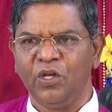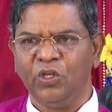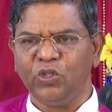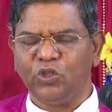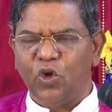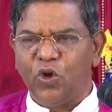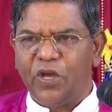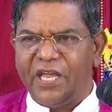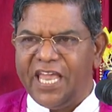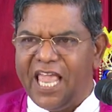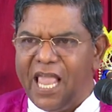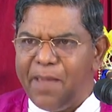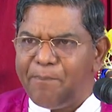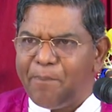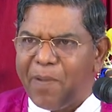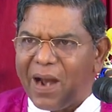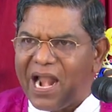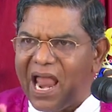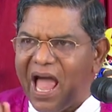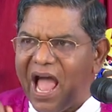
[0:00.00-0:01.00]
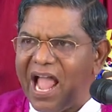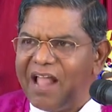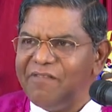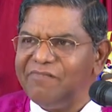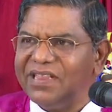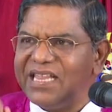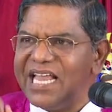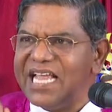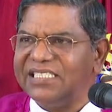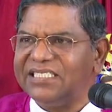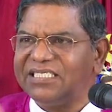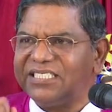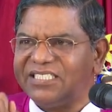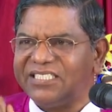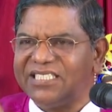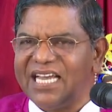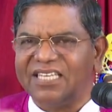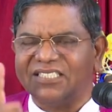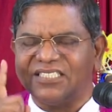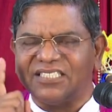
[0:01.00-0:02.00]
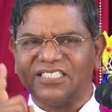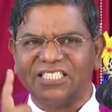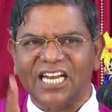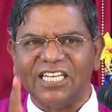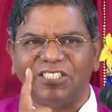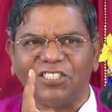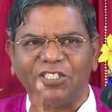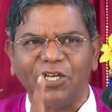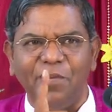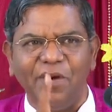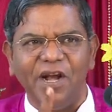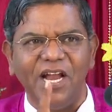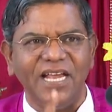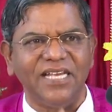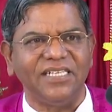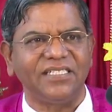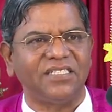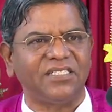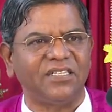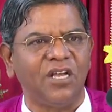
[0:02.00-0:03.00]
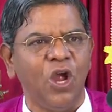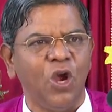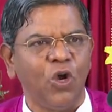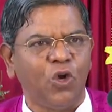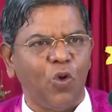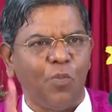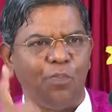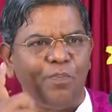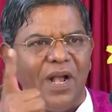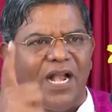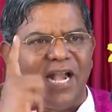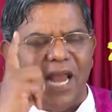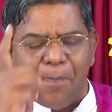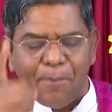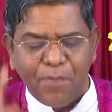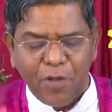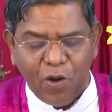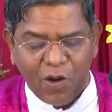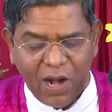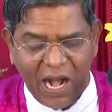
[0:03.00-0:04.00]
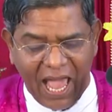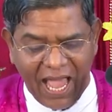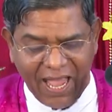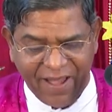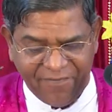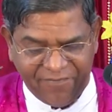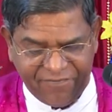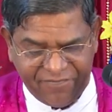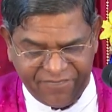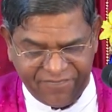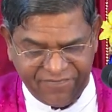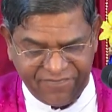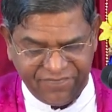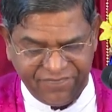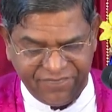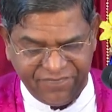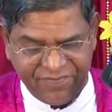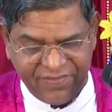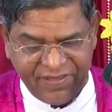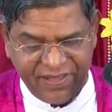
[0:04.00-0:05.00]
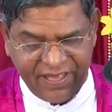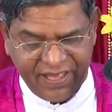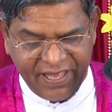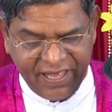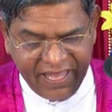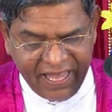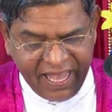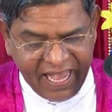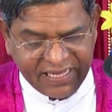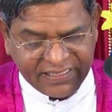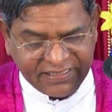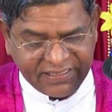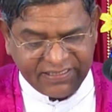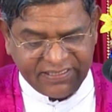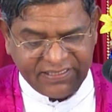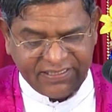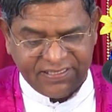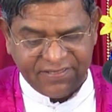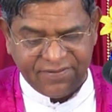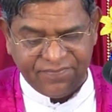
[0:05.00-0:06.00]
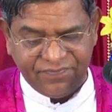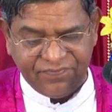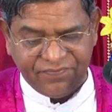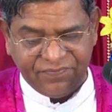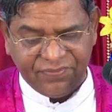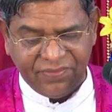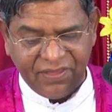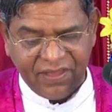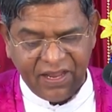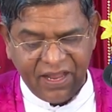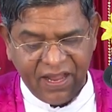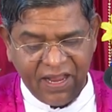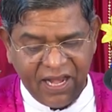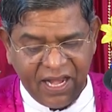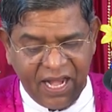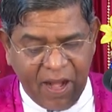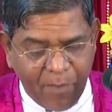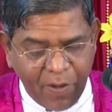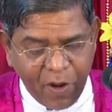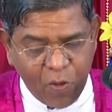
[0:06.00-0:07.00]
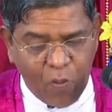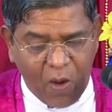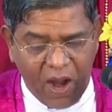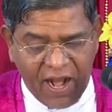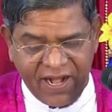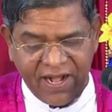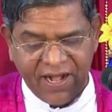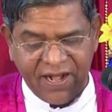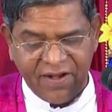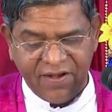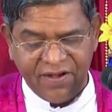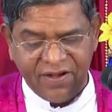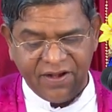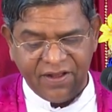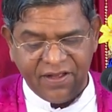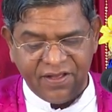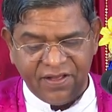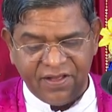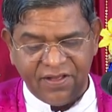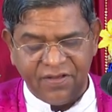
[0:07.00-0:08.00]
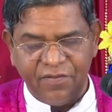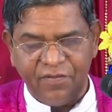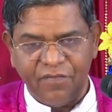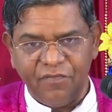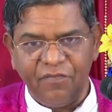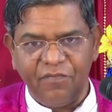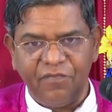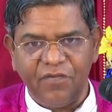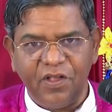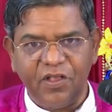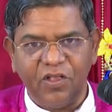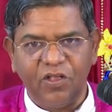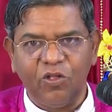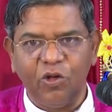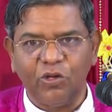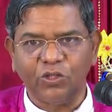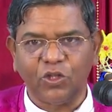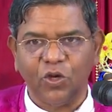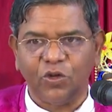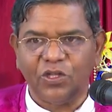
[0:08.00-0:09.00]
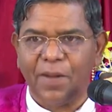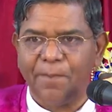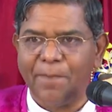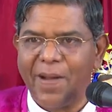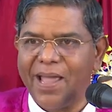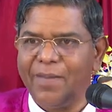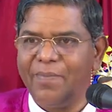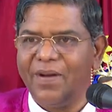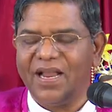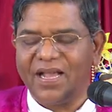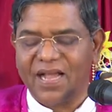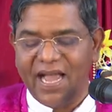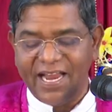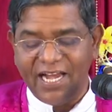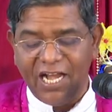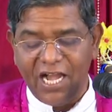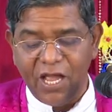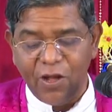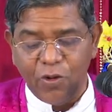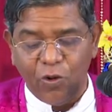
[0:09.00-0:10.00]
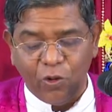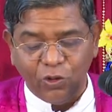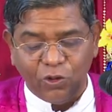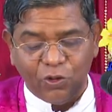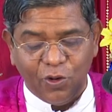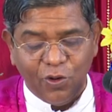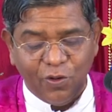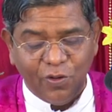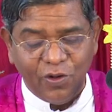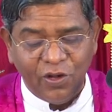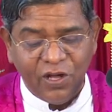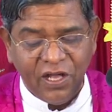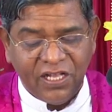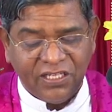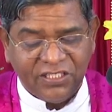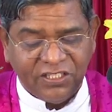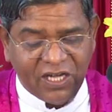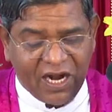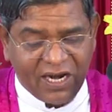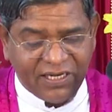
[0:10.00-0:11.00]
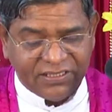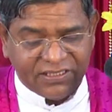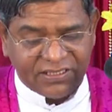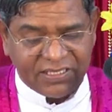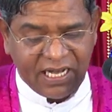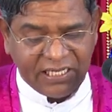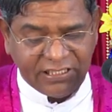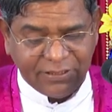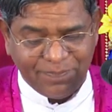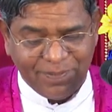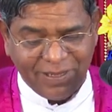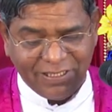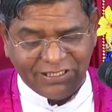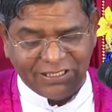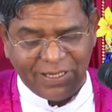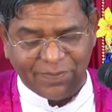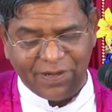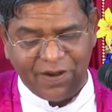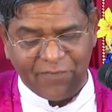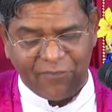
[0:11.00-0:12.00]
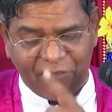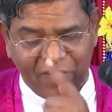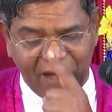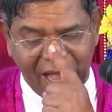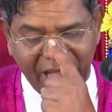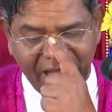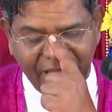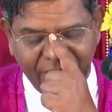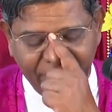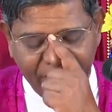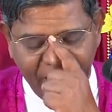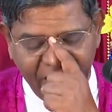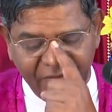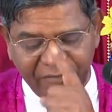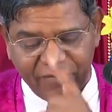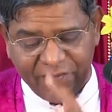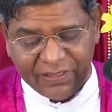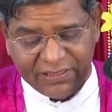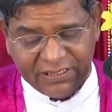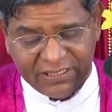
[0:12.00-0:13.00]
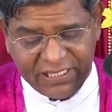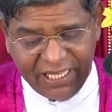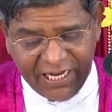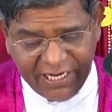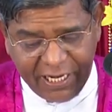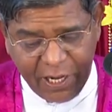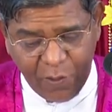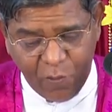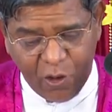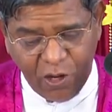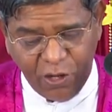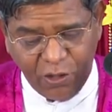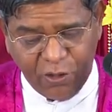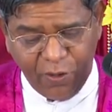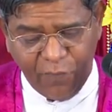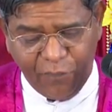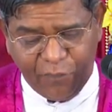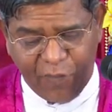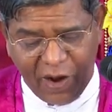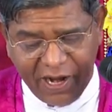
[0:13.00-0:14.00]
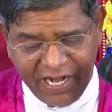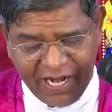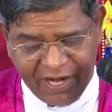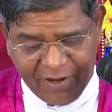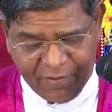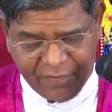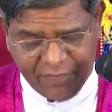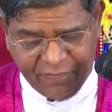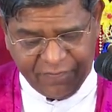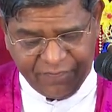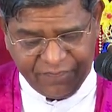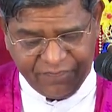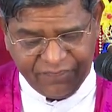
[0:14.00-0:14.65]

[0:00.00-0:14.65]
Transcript: So keep alive these 6 testimonies to build up your life. Yes. Number 1. So the Bible kindly go through John's Gospel chapter 5 verse 31 to 42.